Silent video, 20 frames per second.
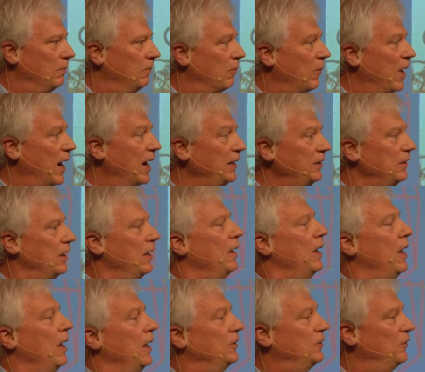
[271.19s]
right,
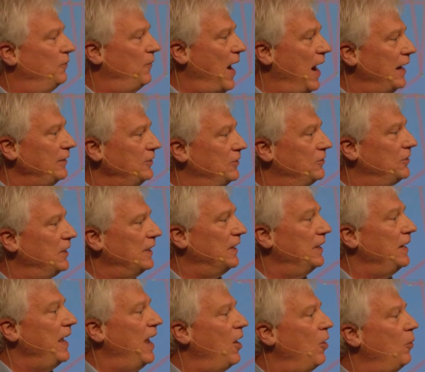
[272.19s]
devices that
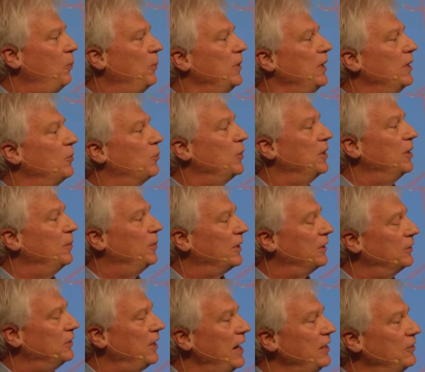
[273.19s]
can help in
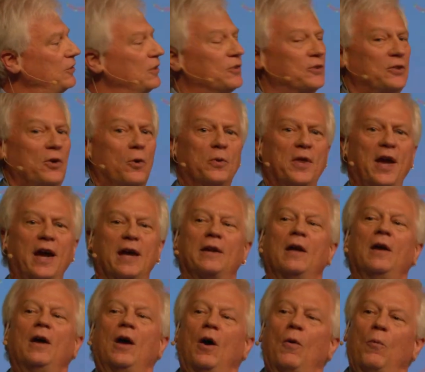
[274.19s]
rehabilitation so
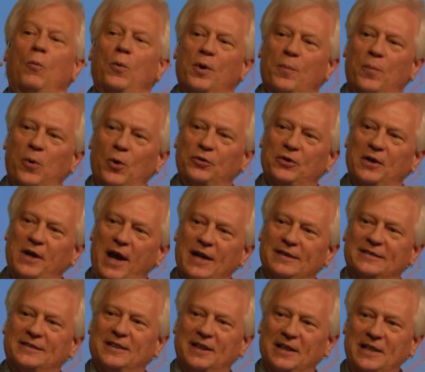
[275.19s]
that when a person
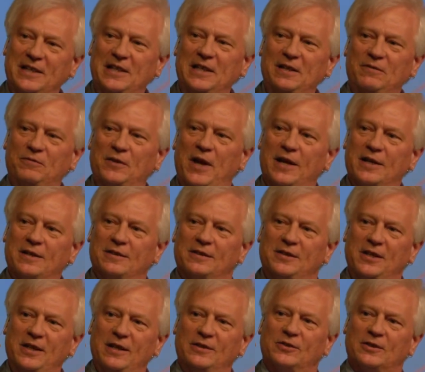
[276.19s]
has to leave that
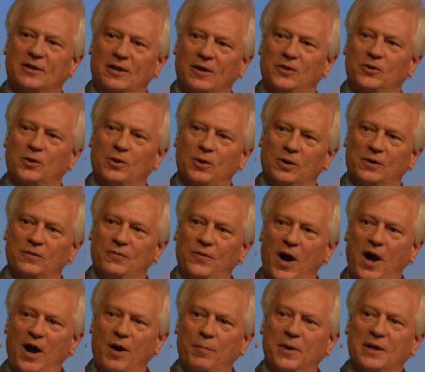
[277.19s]
intense clinical
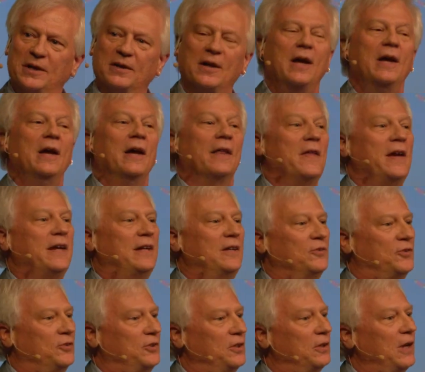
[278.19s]
environment, they
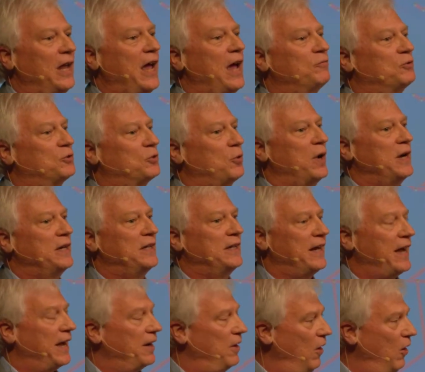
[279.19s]
can still have
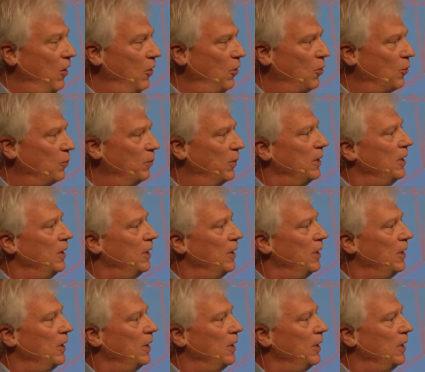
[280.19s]
training at home